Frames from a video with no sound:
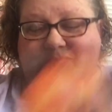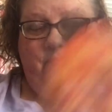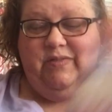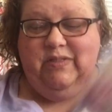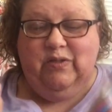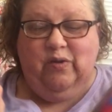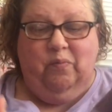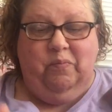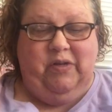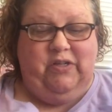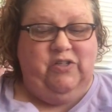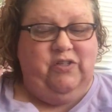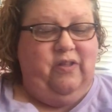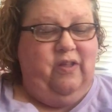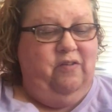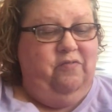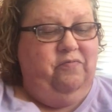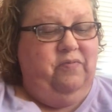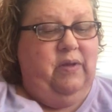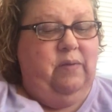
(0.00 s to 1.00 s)
So much
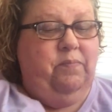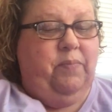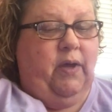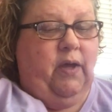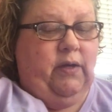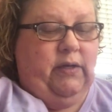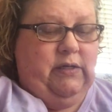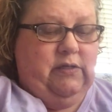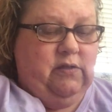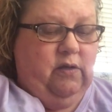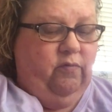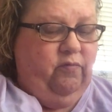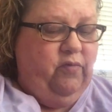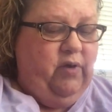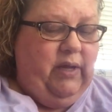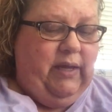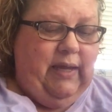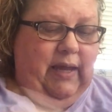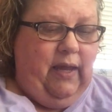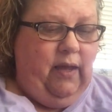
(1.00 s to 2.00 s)
love. And Bonnie, don't
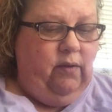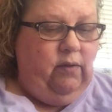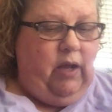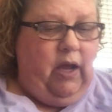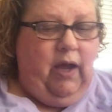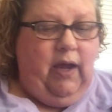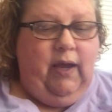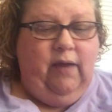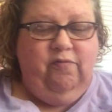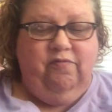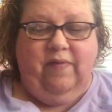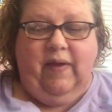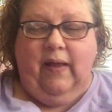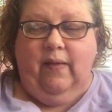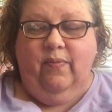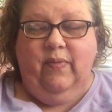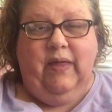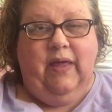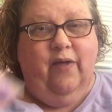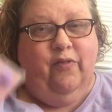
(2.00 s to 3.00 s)
freak out. I
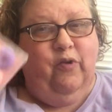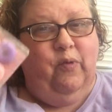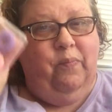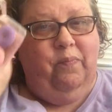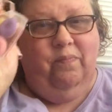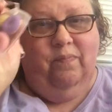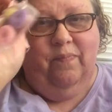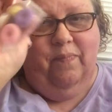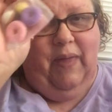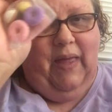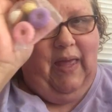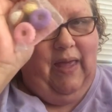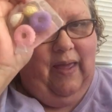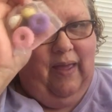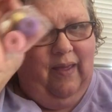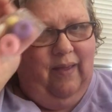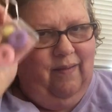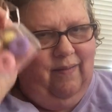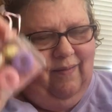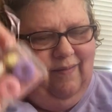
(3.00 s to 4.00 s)
found the other
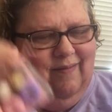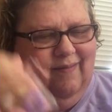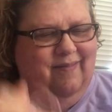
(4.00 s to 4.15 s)
bag.